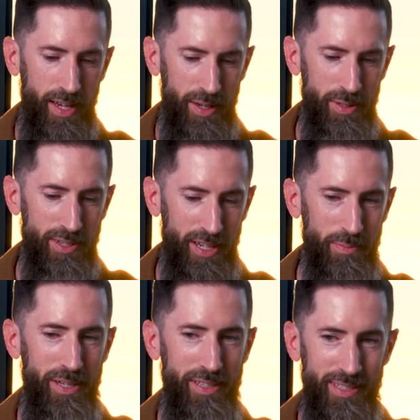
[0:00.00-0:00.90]
know we
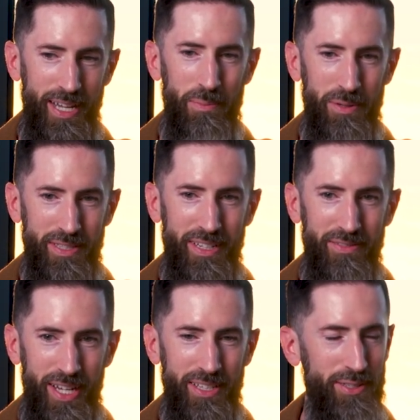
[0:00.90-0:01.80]
talked about these topics in
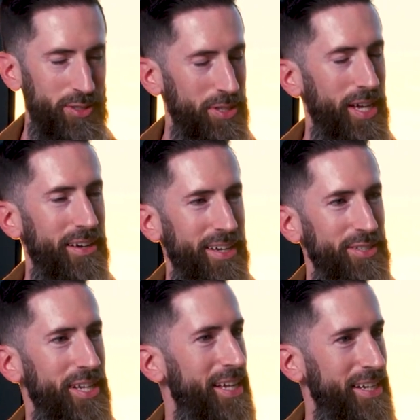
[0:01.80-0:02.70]
advance, so I should have
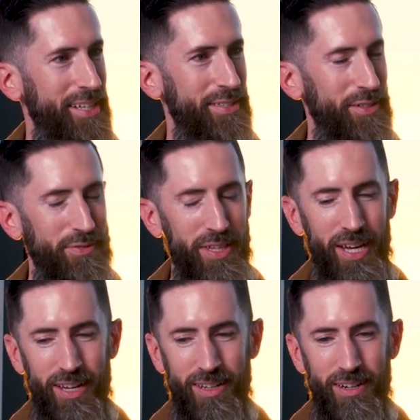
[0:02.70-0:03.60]
had an answer for
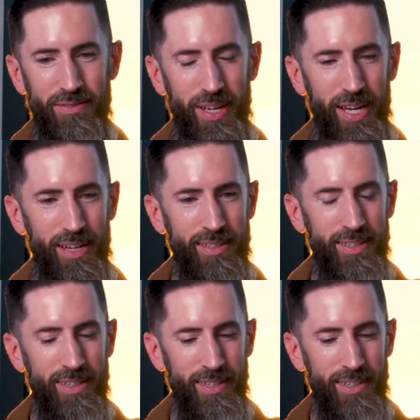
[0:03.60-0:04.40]
that offhand.